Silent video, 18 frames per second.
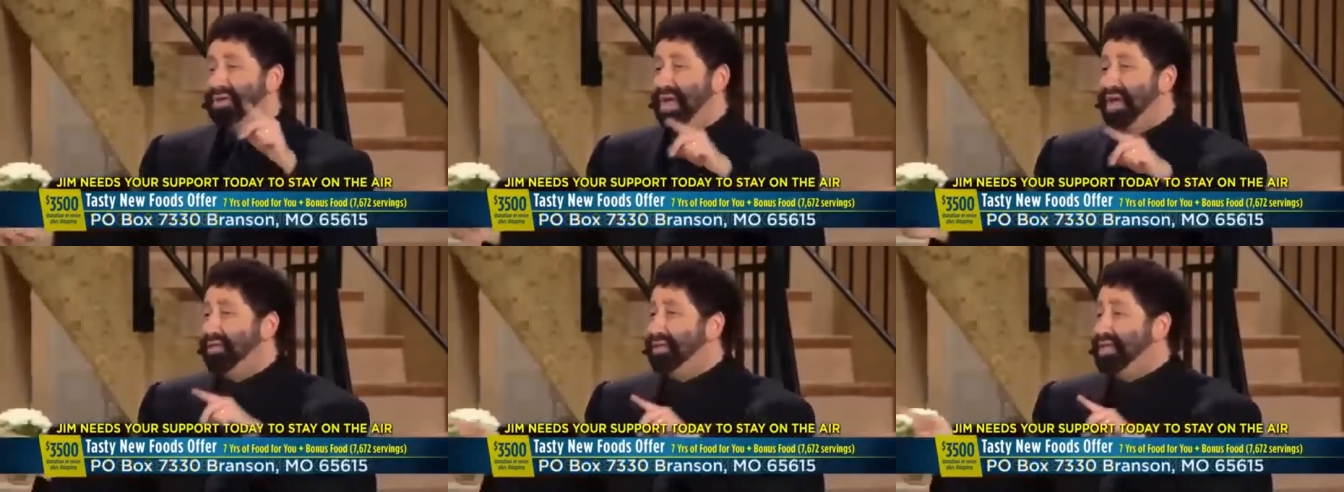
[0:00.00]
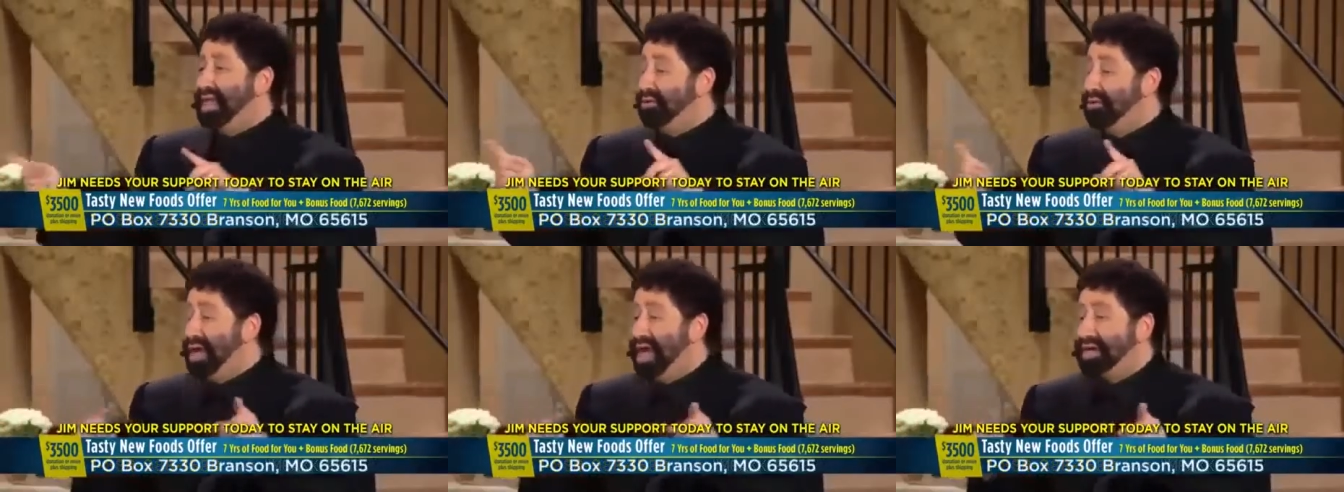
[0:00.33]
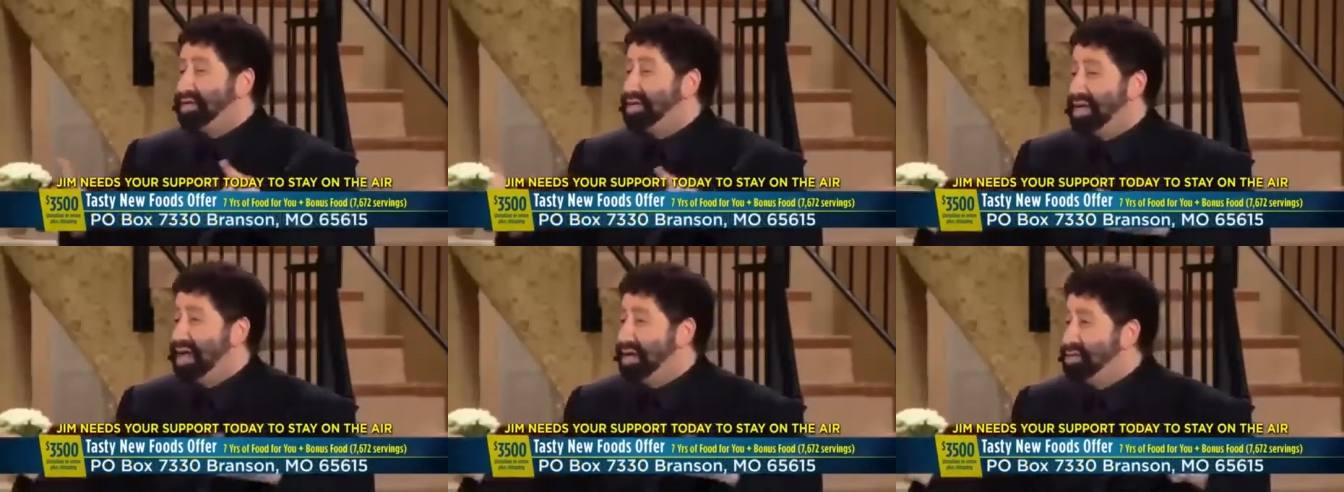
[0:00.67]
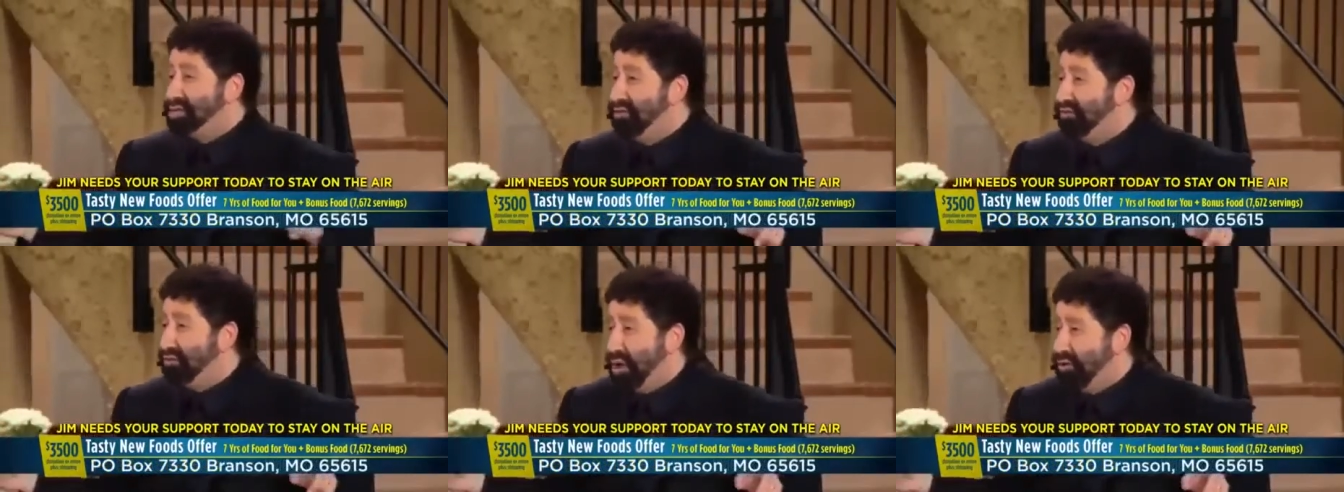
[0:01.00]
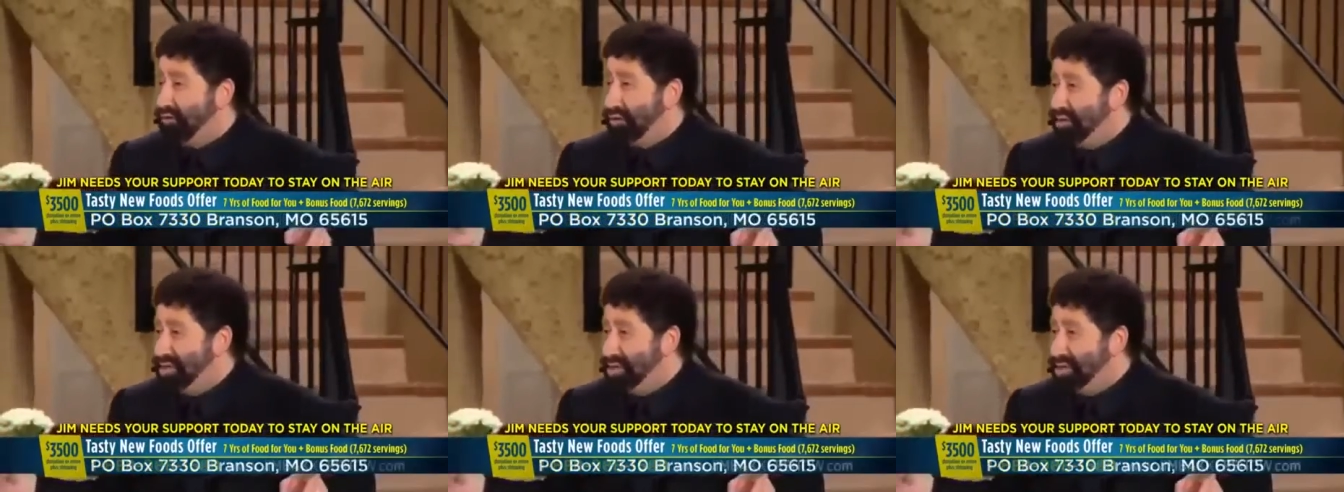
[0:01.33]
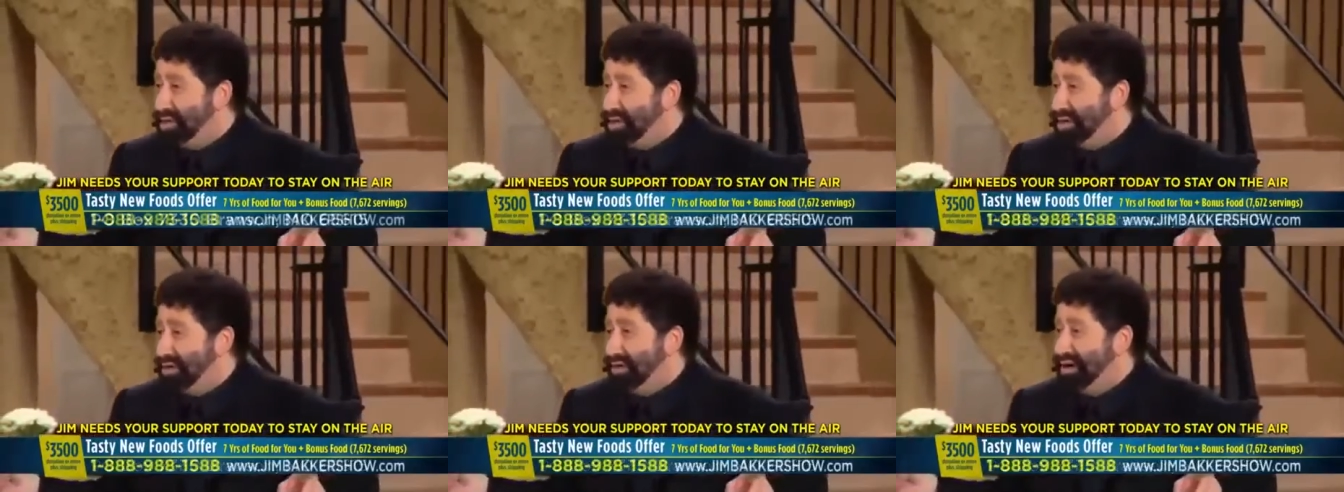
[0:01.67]
But they were actually not so far
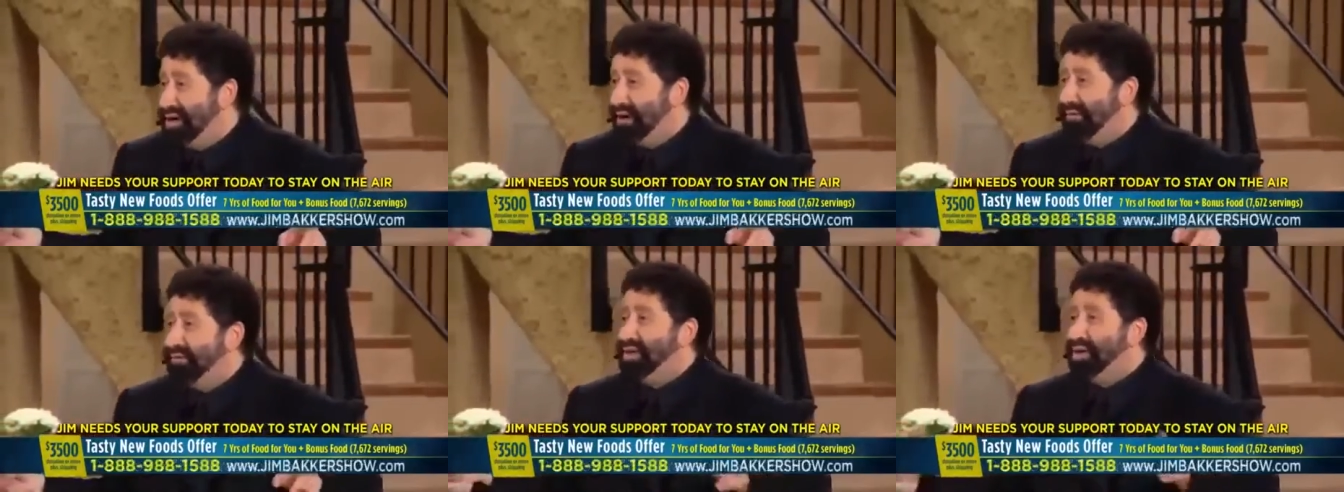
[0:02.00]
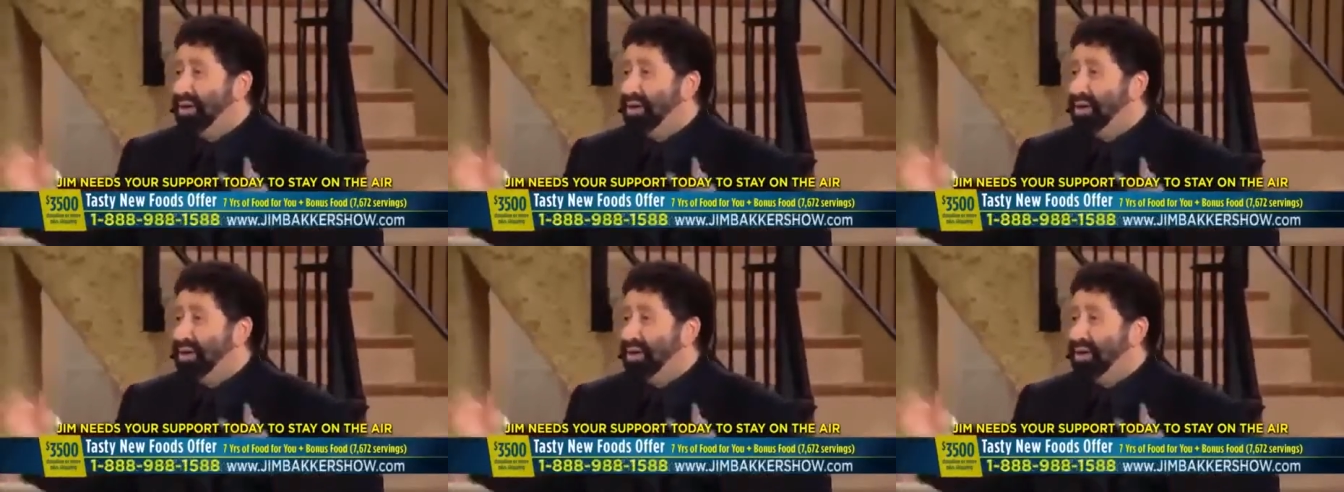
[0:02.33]
from each other.